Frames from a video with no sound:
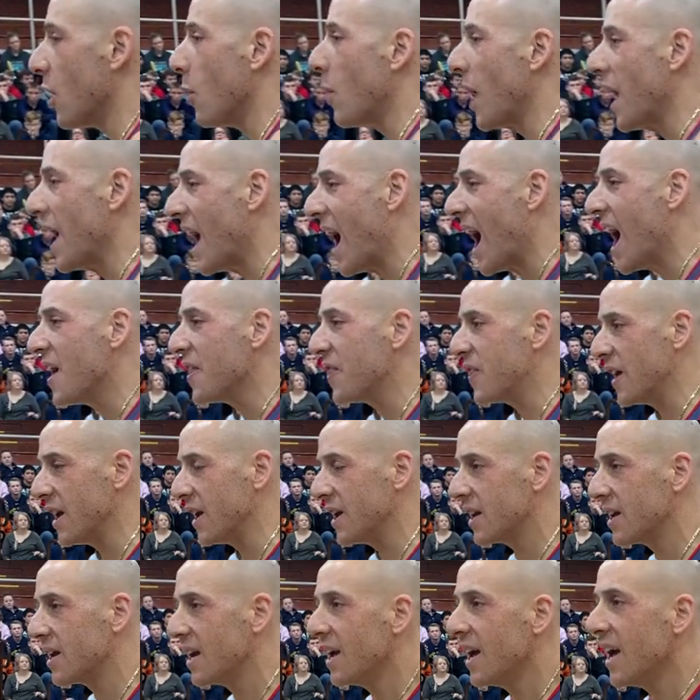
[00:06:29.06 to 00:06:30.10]
to know why I
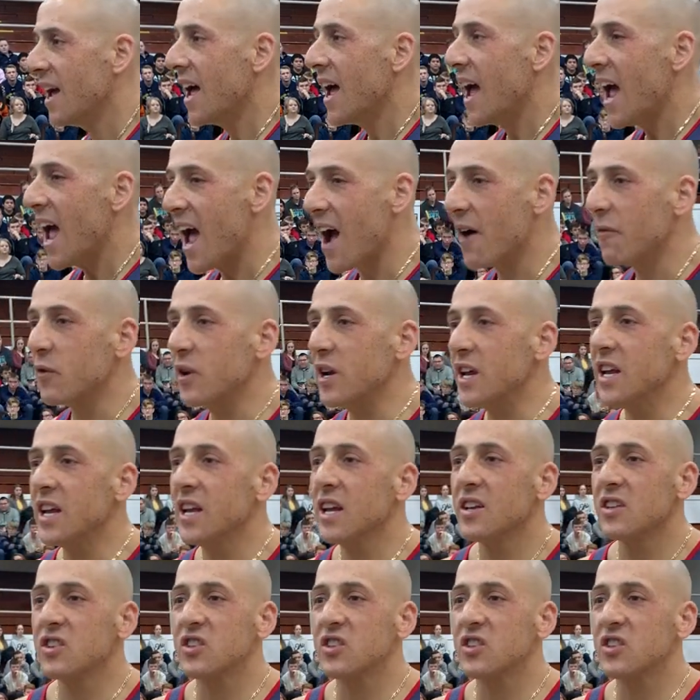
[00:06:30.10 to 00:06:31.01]
think every